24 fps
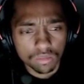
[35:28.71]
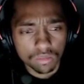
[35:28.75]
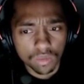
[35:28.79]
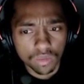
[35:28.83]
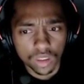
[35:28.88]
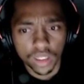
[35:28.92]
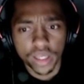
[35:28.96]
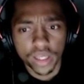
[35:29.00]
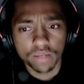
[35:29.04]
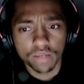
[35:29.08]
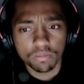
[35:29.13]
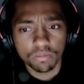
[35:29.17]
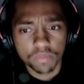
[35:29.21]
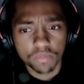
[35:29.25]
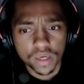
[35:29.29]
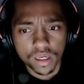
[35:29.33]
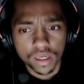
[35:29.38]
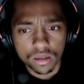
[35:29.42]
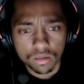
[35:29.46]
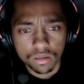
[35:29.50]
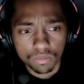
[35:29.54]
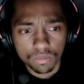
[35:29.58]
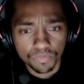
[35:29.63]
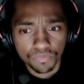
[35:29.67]
Kled
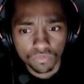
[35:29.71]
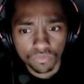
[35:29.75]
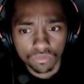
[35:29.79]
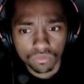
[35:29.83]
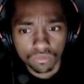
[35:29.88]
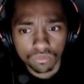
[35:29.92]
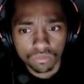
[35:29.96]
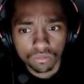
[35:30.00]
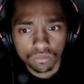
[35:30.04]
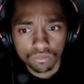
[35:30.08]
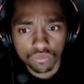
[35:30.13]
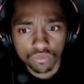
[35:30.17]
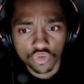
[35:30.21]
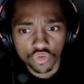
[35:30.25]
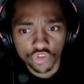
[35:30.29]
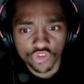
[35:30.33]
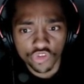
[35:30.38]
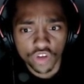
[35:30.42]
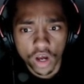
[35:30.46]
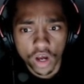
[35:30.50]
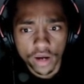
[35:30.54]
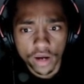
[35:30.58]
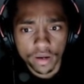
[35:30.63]
mid? Tristana mid?